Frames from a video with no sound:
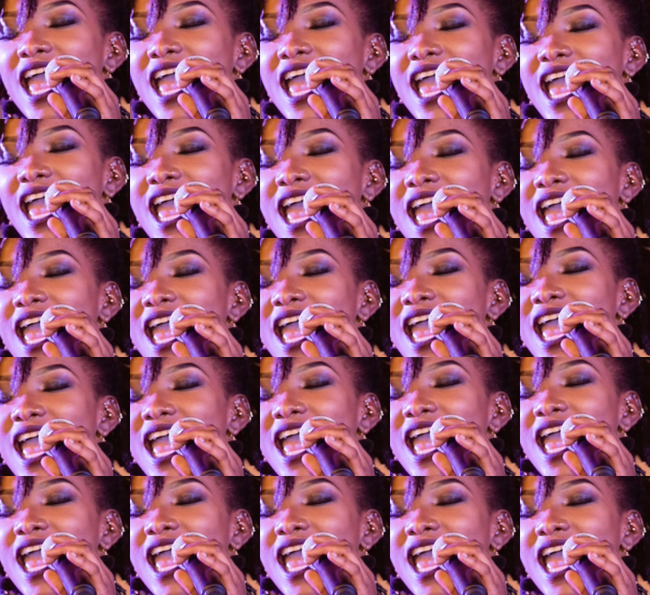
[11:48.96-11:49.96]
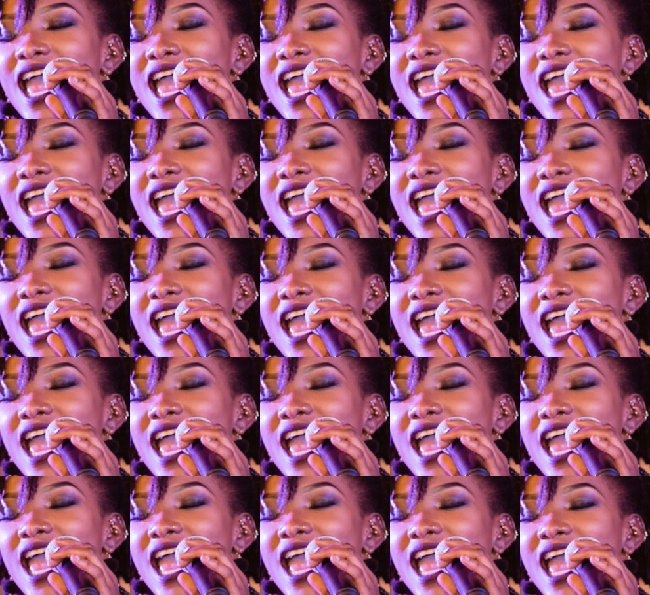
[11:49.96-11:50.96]

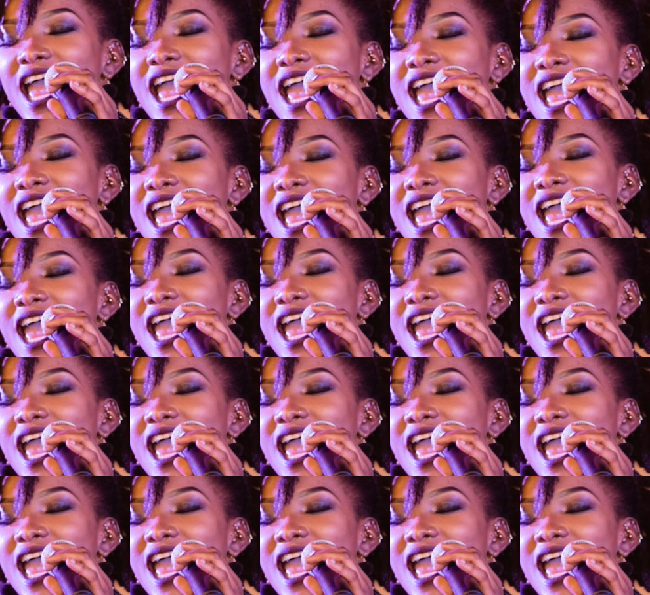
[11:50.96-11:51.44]
No one is speaking in this clip.